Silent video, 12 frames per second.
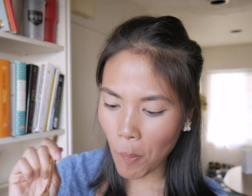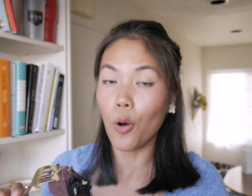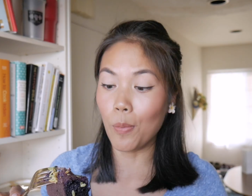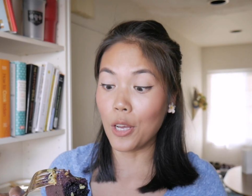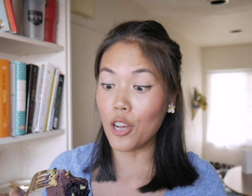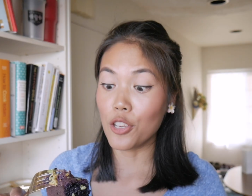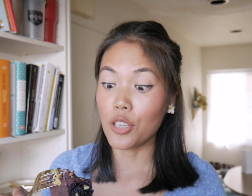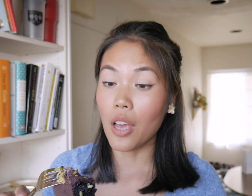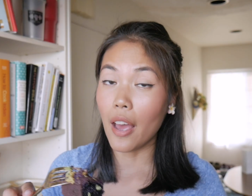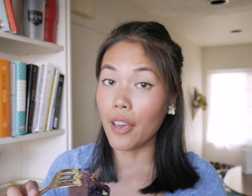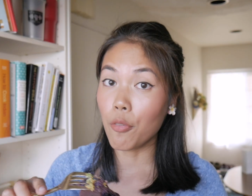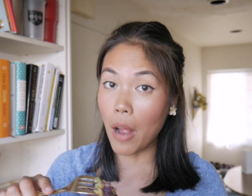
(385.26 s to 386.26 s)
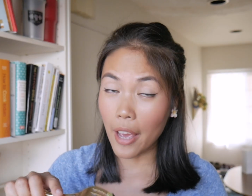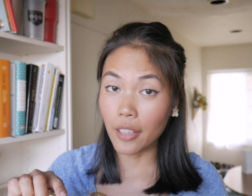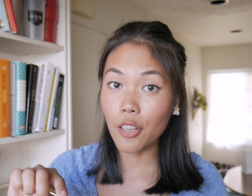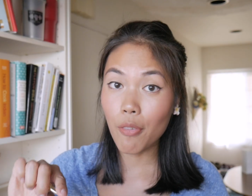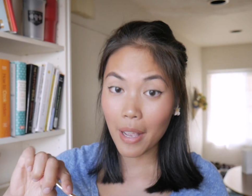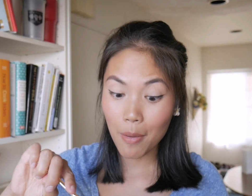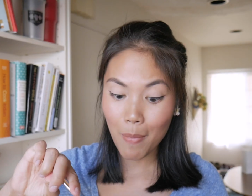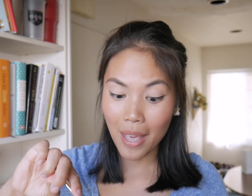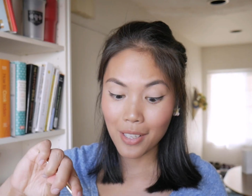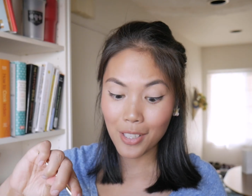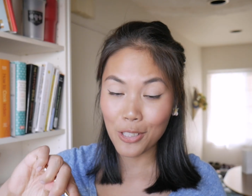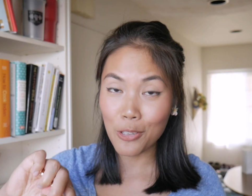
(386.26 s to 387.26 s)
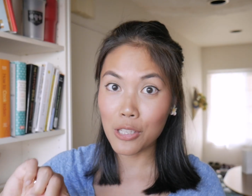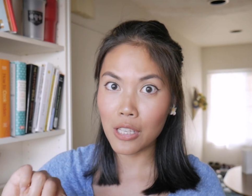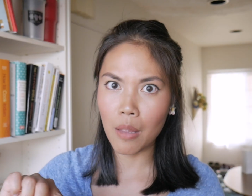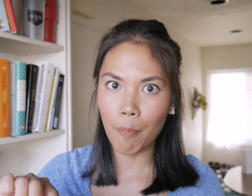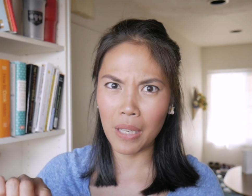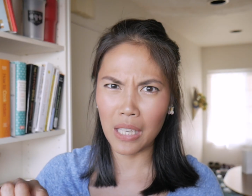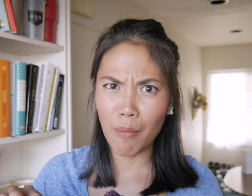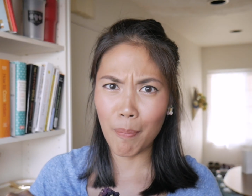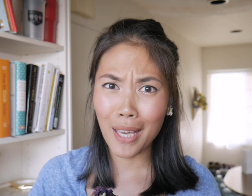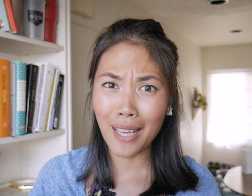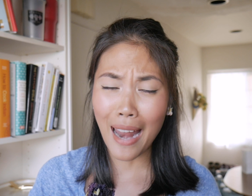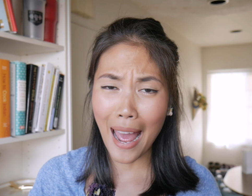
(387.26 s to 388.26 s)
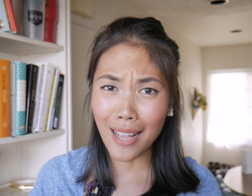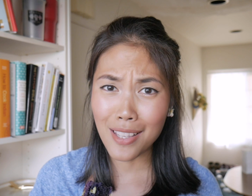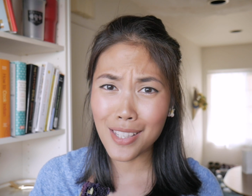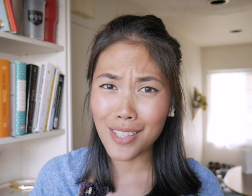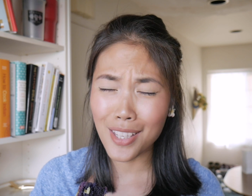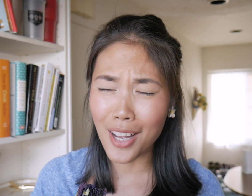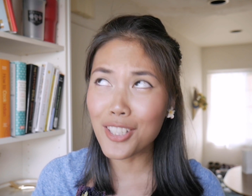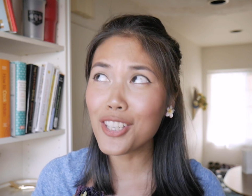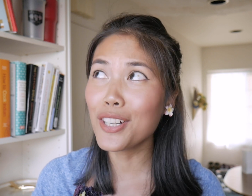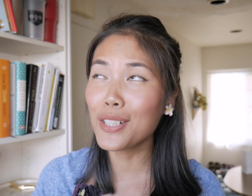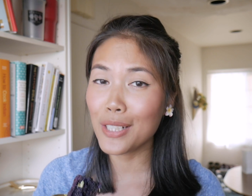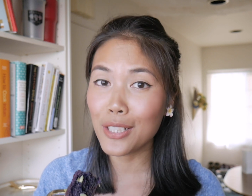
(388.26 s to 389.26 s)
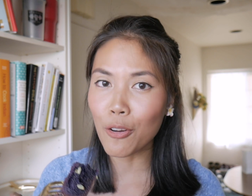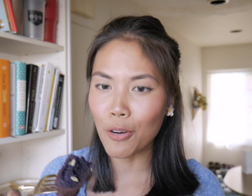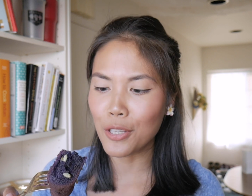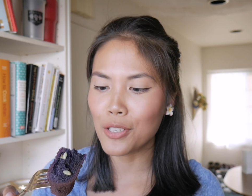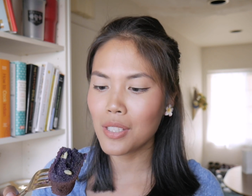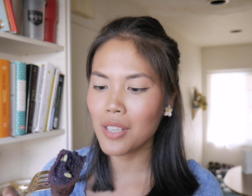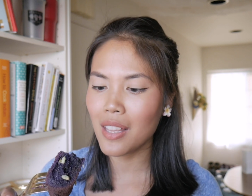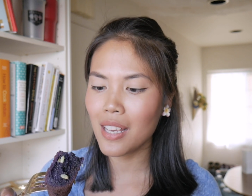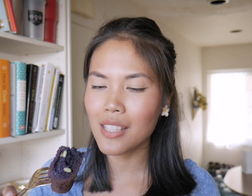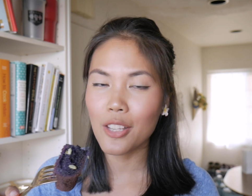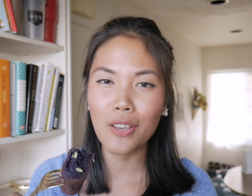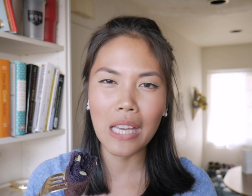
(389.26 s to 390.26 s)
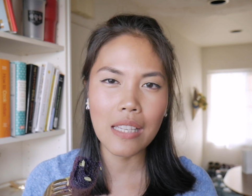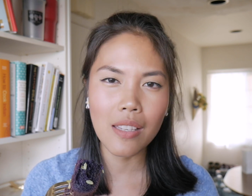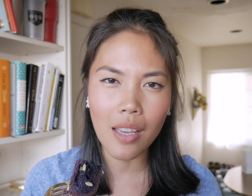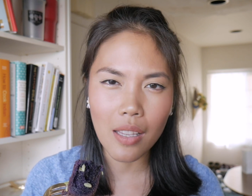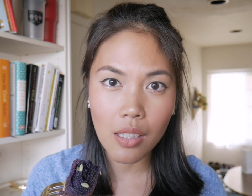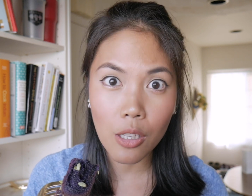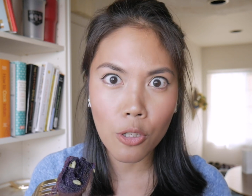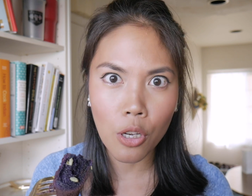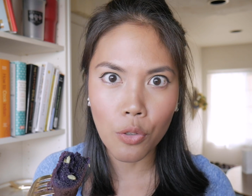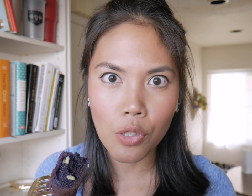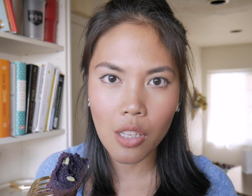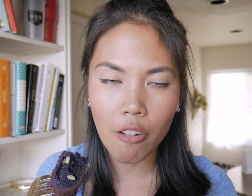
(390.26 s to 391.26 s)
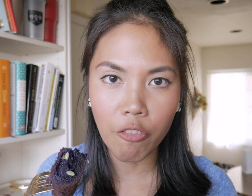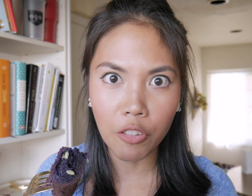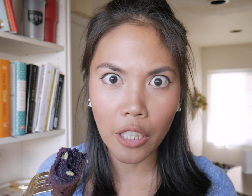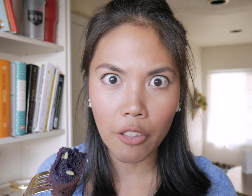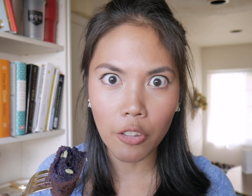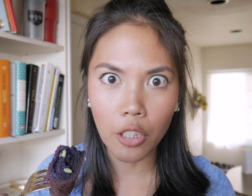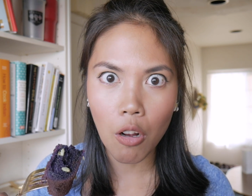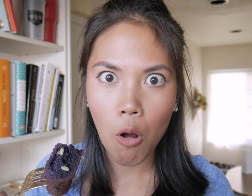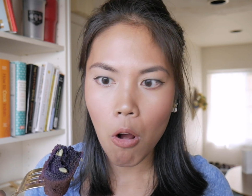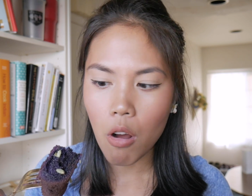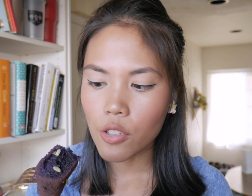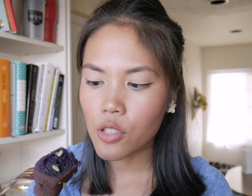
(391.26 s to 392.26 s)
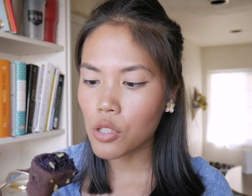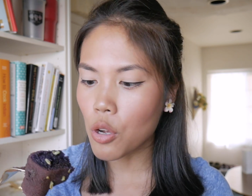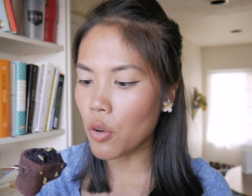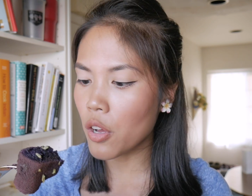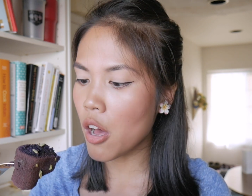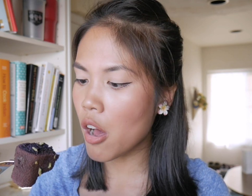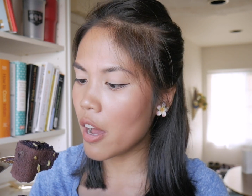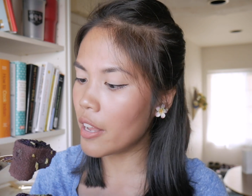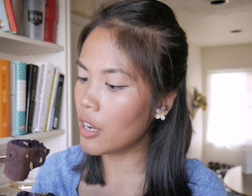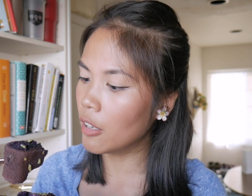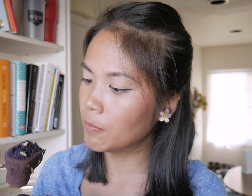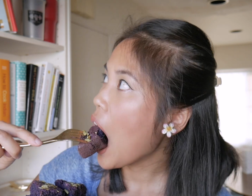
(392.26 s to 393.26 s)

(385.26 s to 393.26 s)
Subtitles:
Oh my gosh, I highly recommend using the pinipig. It adds such a good crunch to this, and you can taste the toasted flavor. So good.